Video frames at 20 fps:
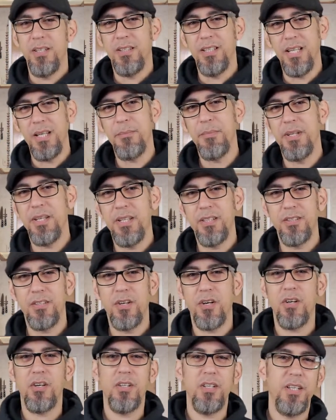lemon,
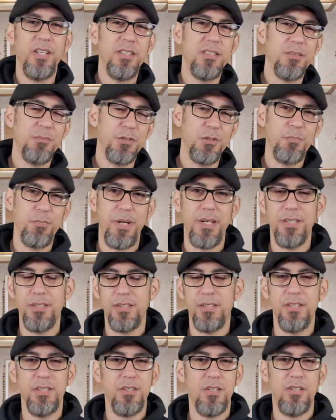garlic, some
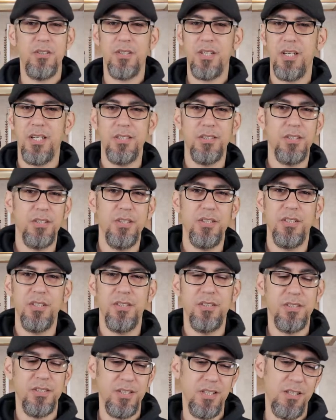spices, all kinds of
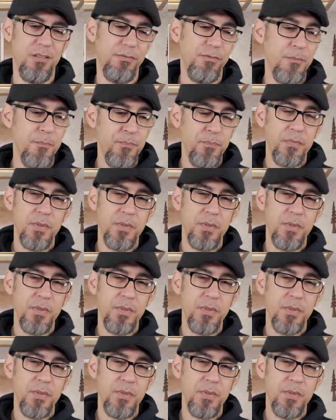good stuff.